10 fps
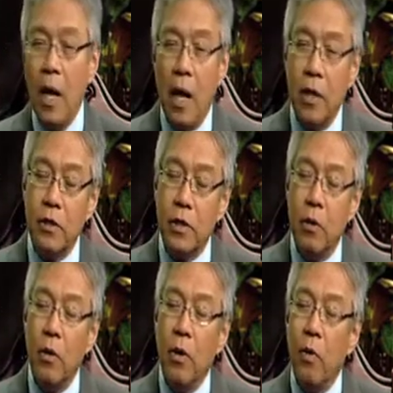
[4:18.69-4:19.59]
And
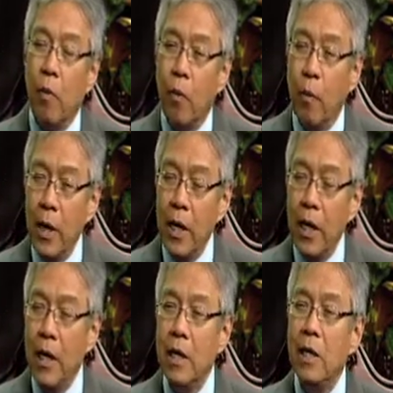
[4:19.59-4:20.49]
so we
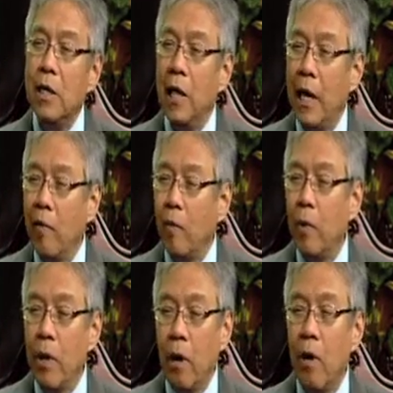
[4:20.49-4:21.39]
need to have what
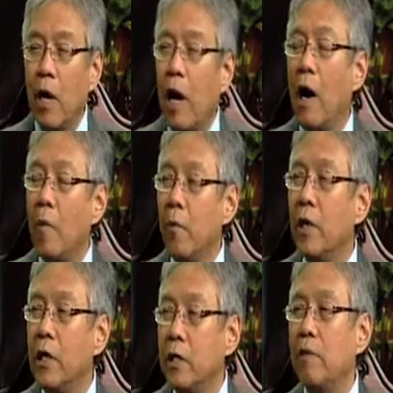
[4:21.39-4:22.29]
we call
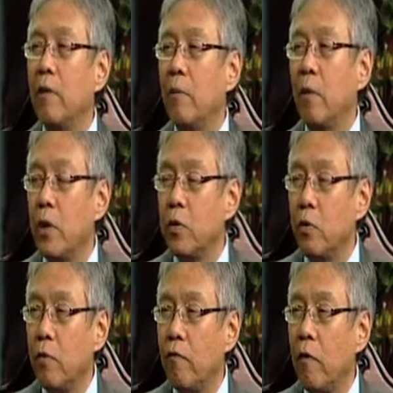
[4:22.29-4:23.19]
comprehensive immigration
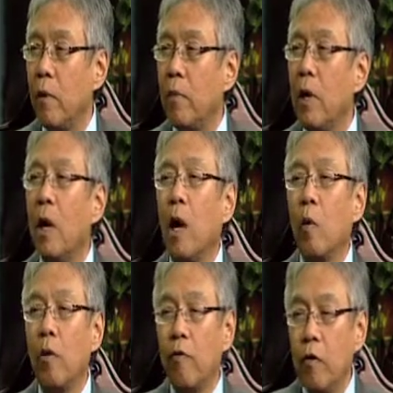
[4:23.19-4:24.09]
reform, a
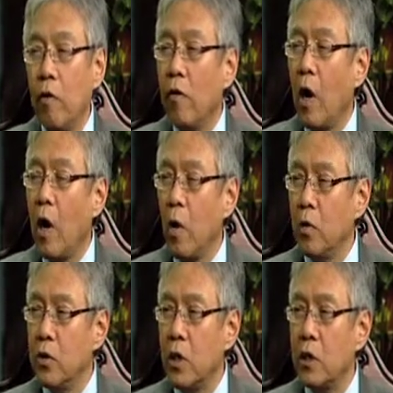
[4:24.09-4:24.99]
review of the
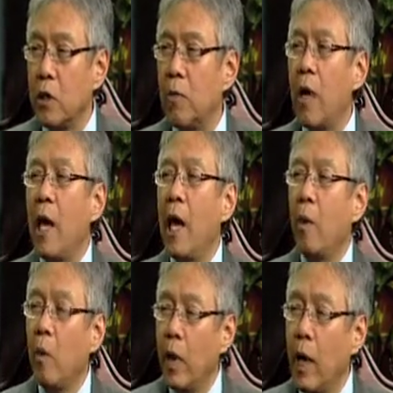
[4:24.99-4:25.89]
whole system
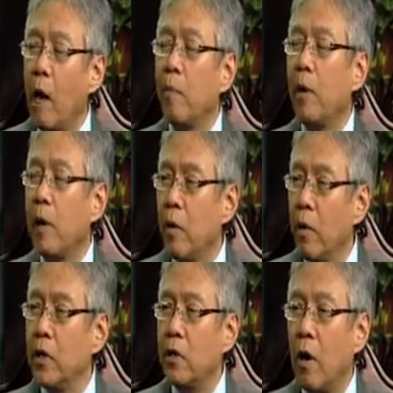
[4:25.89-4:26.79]
and what our
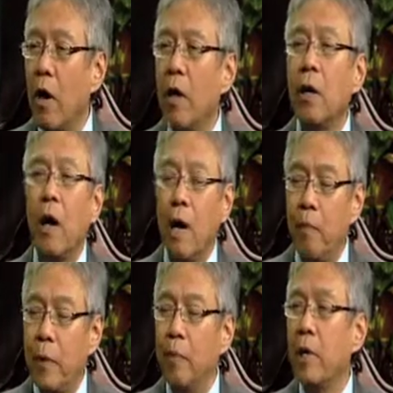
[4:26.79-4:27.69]
priorities are of
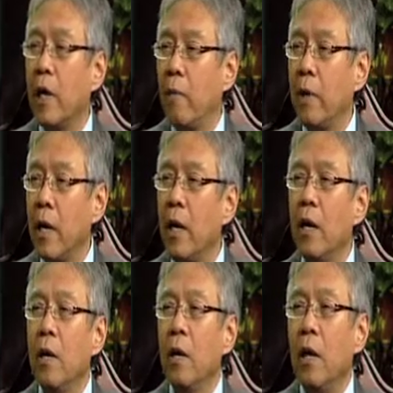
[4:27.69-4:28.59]
people coming in.
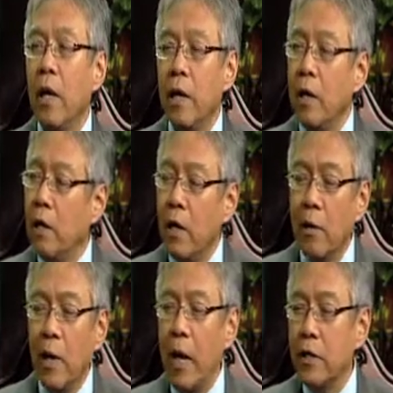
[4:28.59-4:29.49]
You
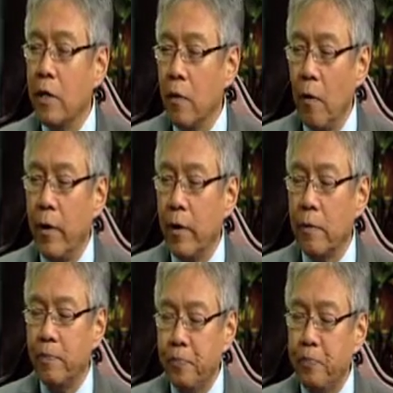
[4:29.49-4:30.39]
know, as a lawyer,